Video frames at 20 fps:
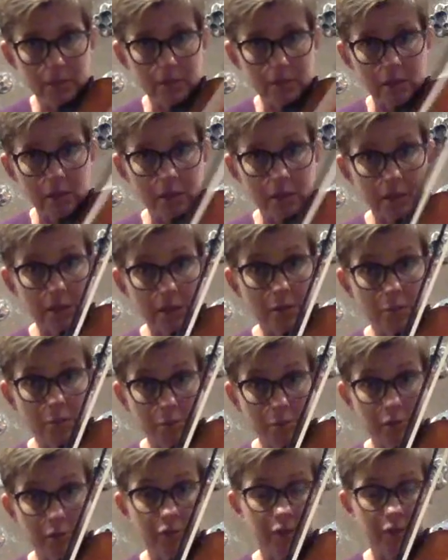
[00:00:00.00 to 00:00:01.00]
And then you
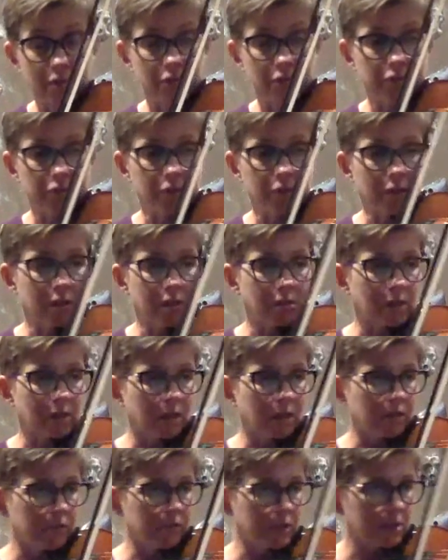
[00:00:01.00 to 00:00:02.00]
move the 2nd
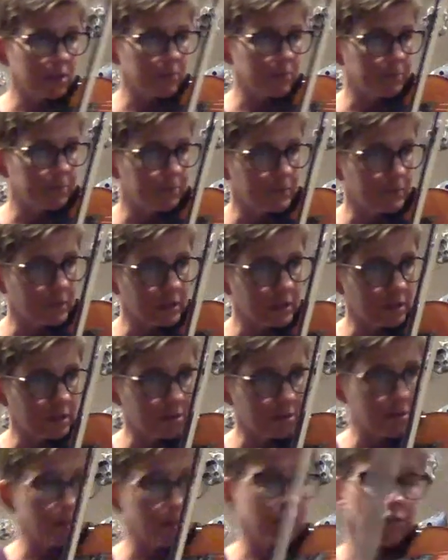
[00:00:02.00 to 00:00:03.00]
finger, or
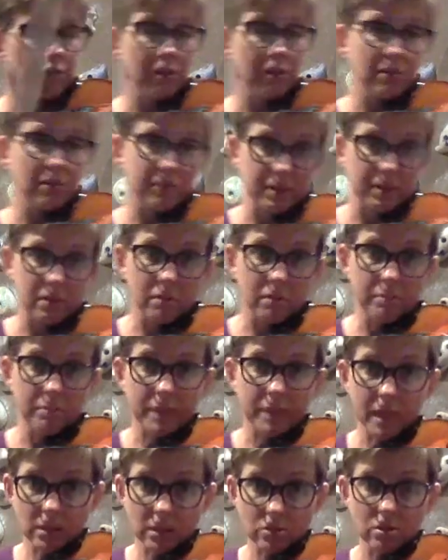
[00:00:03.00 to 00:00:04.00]
the 1st finger,
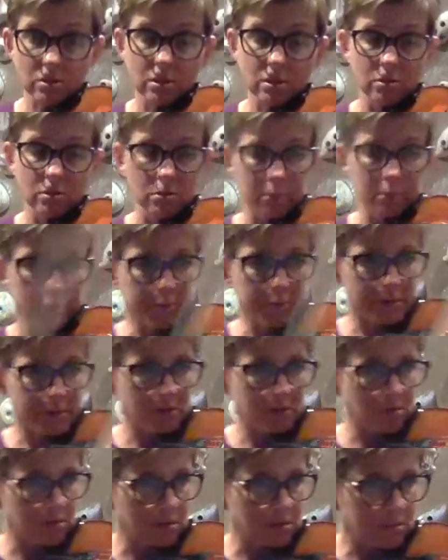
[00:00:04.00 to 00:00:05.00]
back to the normal
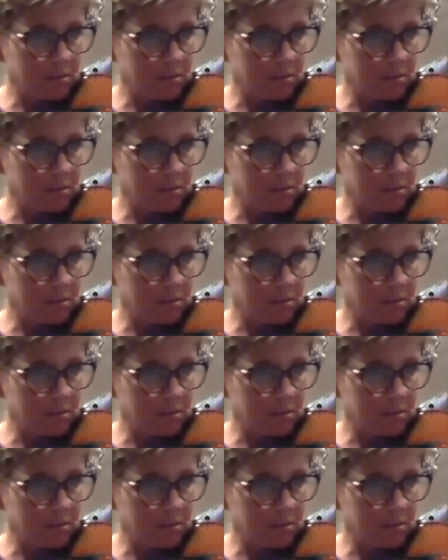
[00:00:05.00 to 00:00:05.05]
positions.